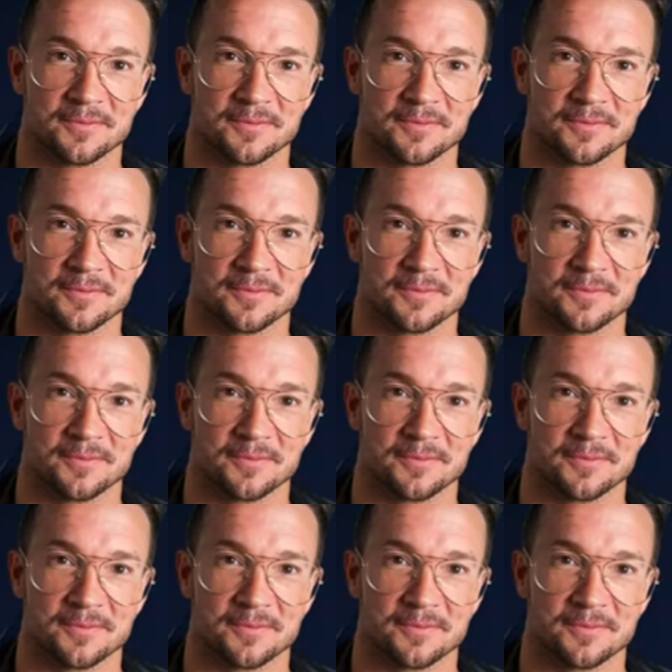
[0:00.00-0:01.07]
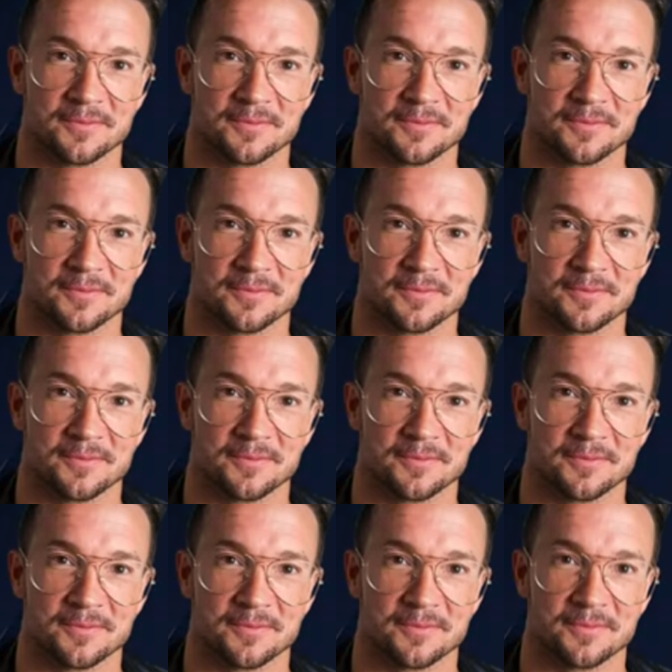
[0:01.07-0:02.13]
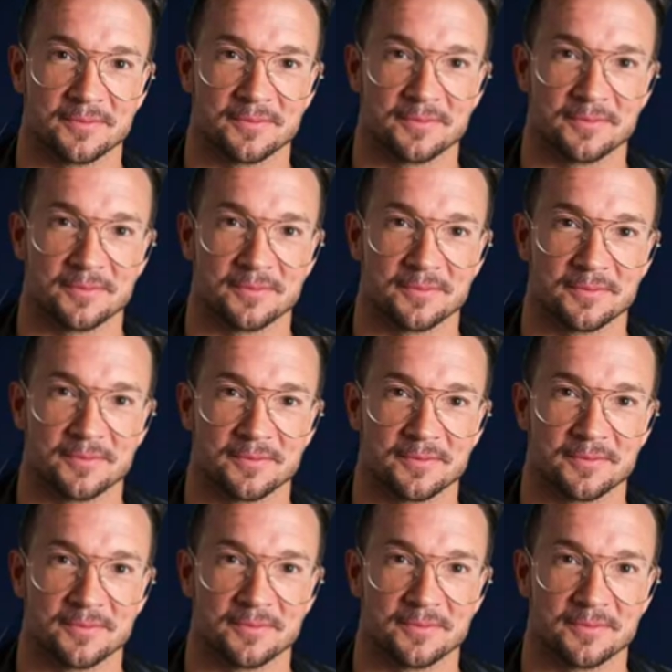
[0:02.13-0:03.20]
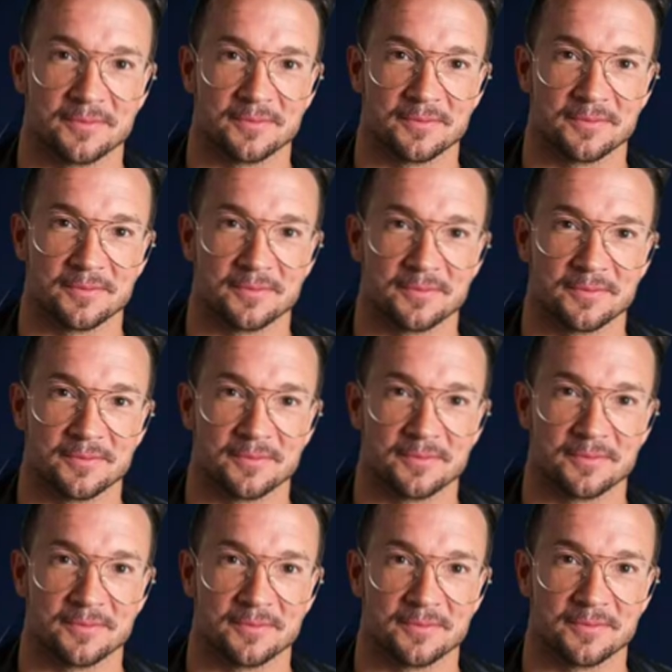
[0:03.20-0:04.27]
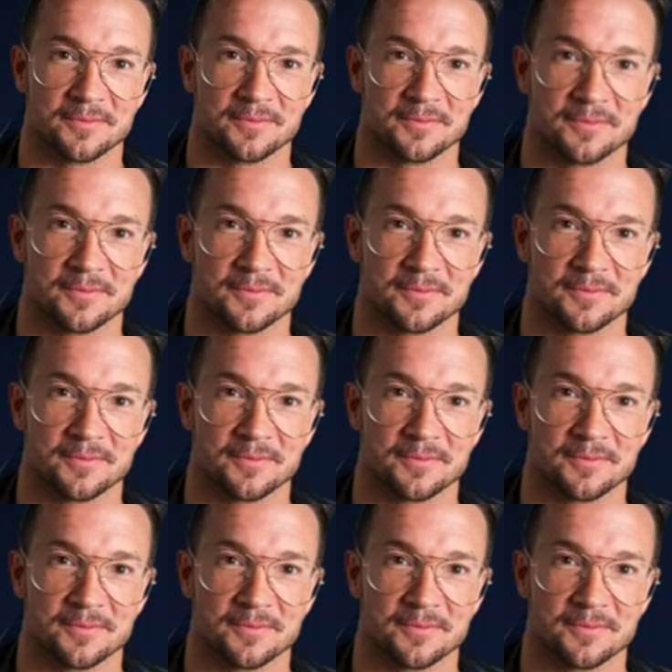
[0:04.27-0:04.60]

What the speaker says: This person isn't speaking.